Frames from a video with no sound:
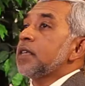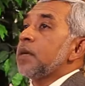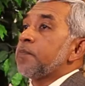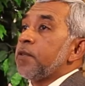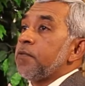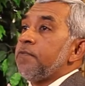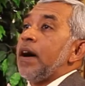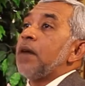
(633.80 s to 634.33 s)
a
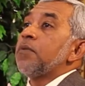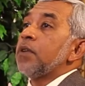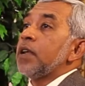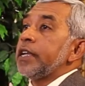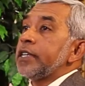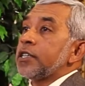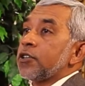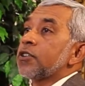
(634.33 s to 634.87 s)

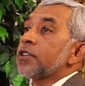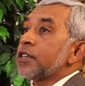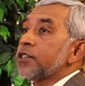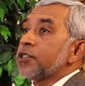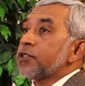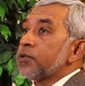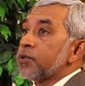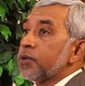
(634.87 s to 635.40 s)
profoundly
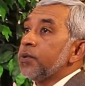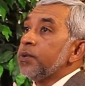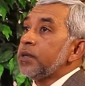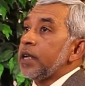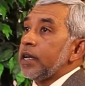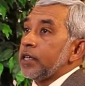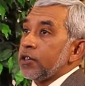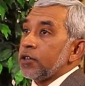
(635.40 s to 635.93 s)
Turkish root
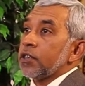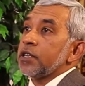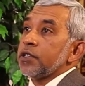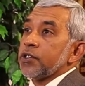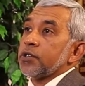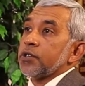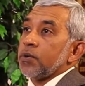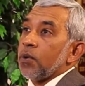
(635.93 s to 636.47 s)
and
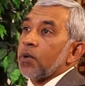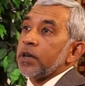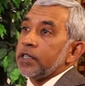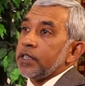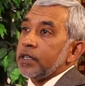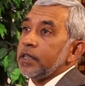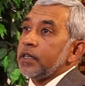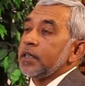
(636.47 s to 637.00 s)
Turkish
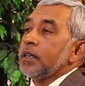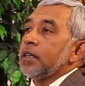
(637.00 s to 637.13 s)
origin.